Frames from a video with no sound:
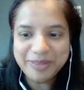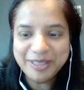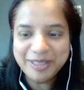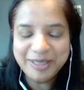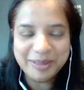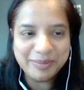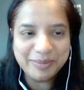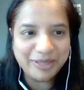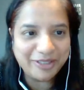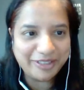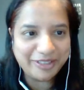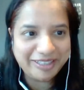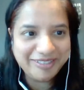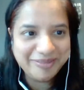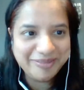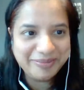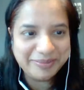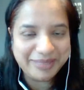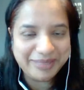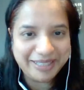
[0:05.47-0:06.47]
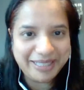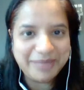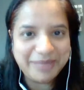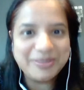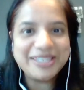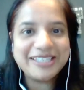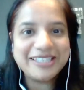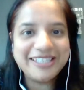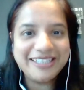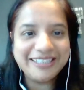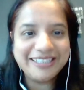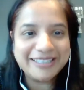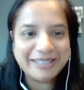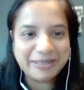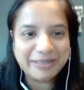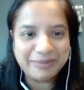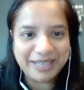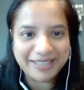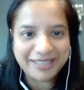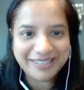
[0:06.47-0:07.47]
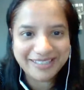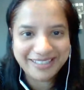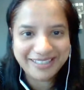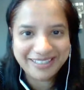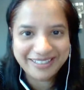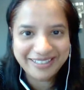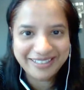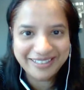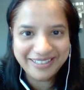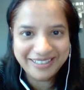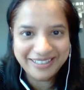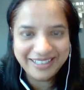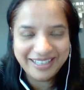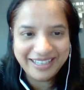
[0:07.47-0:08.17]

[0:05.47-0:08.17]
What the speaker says: Good morning. My name is Tina Sebastian,